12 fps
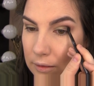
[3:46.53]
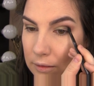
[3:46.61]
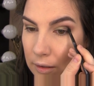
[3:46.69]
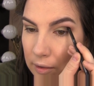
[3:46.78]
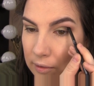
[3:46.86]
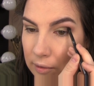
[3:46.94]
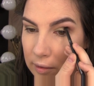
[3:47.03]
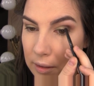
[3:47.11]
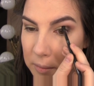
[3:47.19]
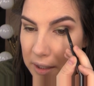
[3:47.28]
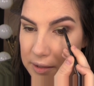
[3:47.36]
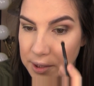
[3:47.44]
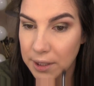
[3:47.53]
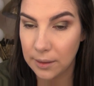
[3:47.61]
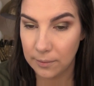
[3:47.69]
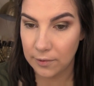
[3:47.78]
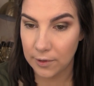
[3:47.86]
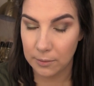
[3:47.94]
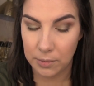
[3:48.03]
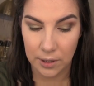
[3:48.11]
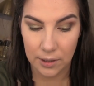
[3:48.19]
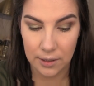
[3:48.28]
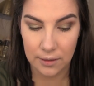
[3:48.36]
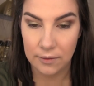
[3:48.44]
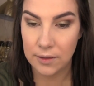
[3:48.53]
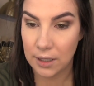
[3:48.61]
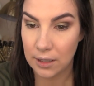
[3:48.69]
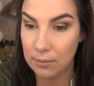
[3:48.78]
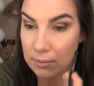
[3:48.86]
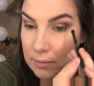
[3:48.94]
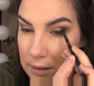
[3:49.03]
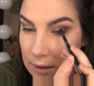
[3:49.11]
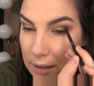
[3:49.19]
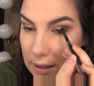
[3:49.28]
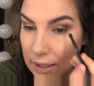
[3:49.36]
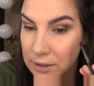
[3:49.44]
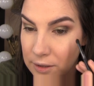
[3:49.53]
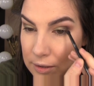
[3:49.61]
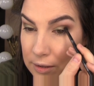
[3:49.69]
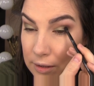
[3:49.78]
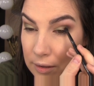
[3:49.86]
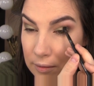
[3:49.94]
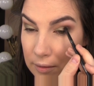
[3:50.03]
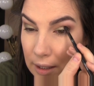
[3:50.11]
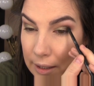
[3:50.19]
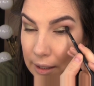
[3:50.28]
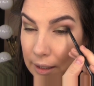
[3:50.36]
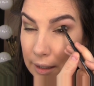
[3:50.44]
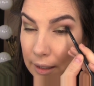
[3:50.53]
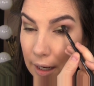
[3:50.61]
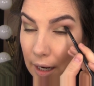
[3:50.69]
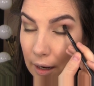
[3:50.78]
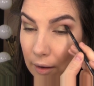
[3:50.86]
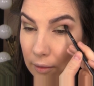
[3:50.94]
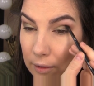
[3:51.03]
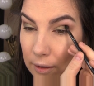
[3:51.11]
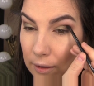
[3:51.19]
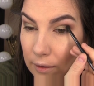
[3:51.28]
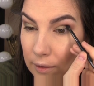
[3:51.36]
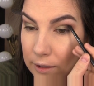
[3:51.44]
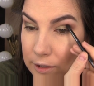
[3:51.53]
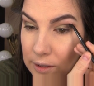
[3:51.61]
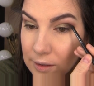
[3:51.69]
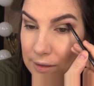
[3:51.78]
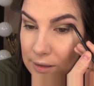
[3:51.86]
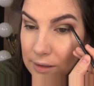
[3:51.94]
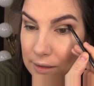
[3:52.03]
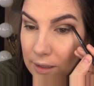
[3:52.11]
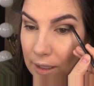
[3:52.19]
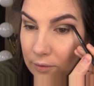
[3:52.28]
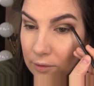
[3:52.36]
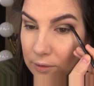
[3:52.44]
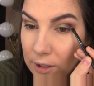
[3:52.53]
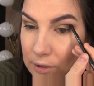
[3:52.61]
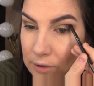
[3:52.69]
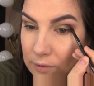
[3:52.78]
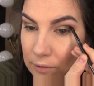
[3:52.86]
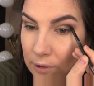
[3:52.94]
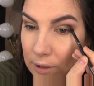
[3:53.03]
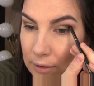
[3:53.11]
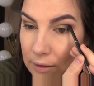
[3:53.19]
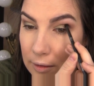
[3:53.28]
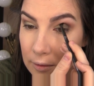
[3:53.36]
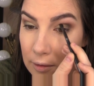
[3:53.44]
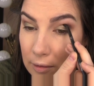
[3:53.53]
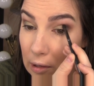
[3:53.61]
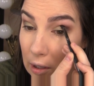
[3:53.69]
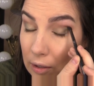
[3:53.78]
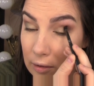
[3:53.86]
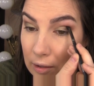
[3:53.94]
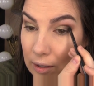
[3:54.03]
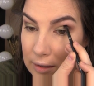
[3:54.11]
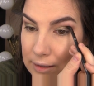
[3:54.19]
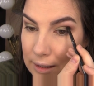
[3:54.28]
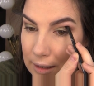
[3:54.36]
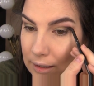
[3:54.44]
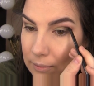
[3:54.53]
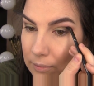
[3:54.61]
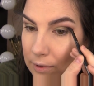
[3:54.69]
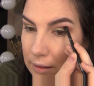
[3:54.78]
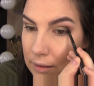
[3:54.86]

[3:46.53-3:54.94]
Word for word: Totally my jam for a period of time. It's not like I don't like it now, you know, I just haven't reached for it in a long, long time.